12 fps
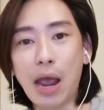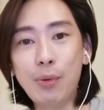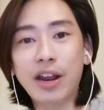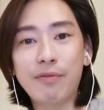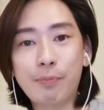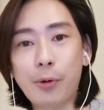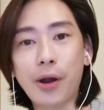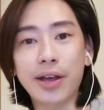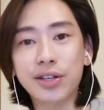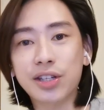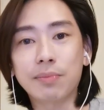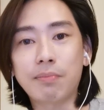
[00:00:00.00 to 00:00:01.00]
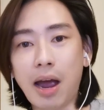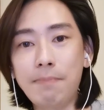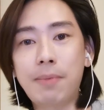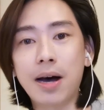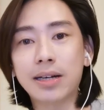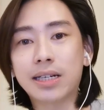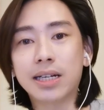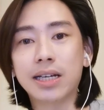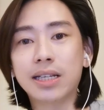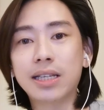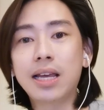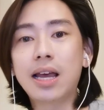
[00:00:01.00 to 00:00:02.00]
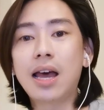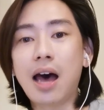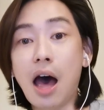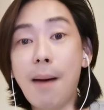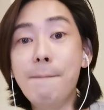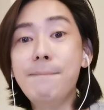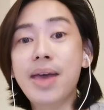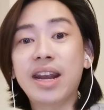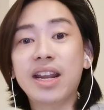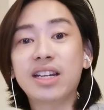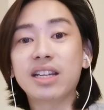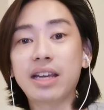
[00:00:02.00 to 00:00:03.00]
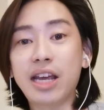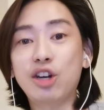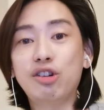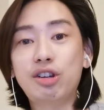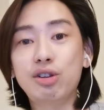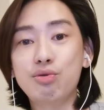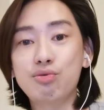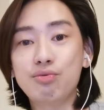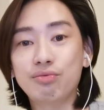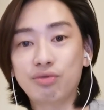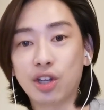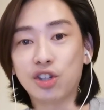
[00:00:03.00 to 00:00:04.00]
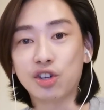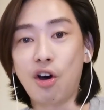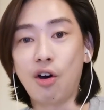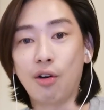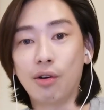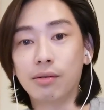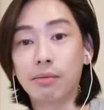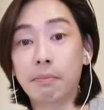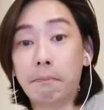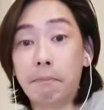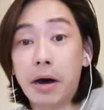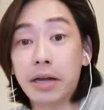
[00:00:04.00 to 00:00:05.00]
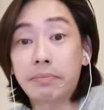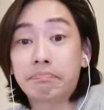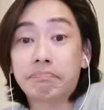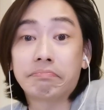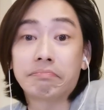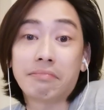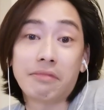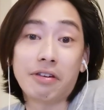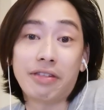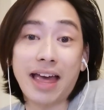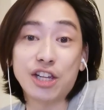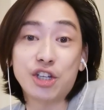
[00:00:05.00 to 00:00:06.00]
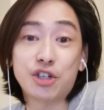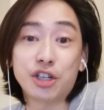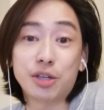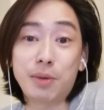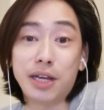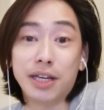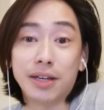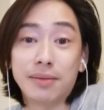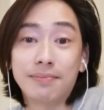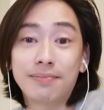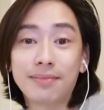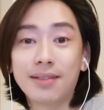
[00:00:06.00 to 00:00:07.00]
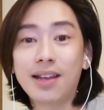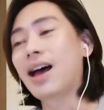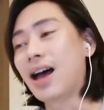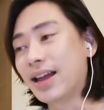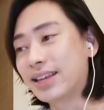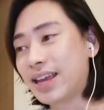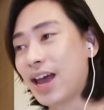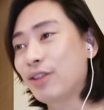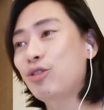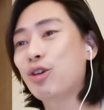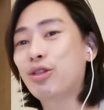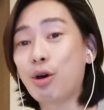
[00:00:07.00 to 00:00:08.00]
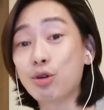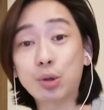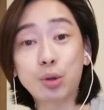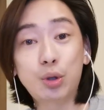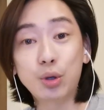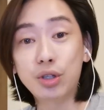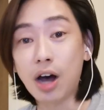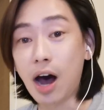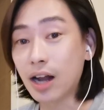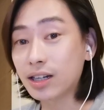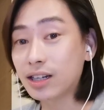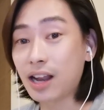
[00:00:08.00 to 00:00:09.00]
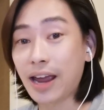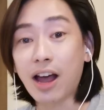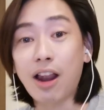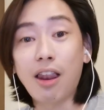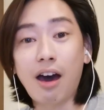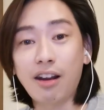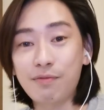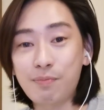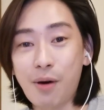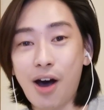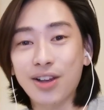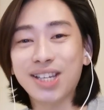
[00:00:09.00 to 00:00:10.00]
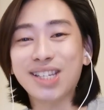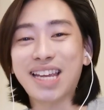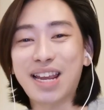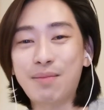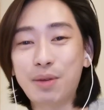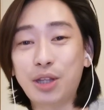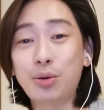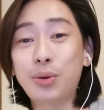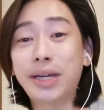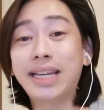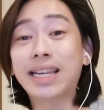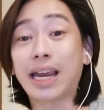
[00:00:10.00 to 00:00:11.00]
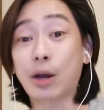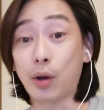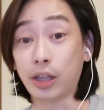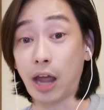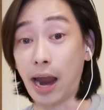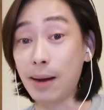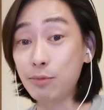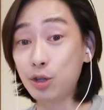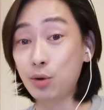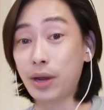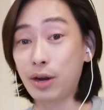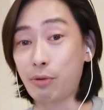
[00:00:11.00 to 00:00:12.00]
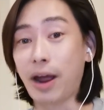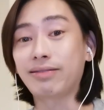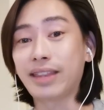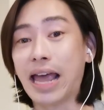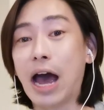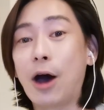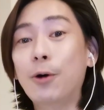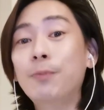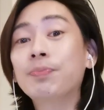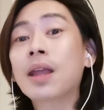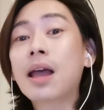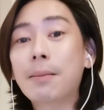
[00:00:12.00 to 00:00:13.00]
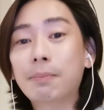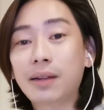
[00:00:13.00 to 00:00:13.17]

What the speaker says: I would have pressed my button a minute into the song. But that's just me. Again, to those who do not like a lot of pauses in between, like what I'm doing right now,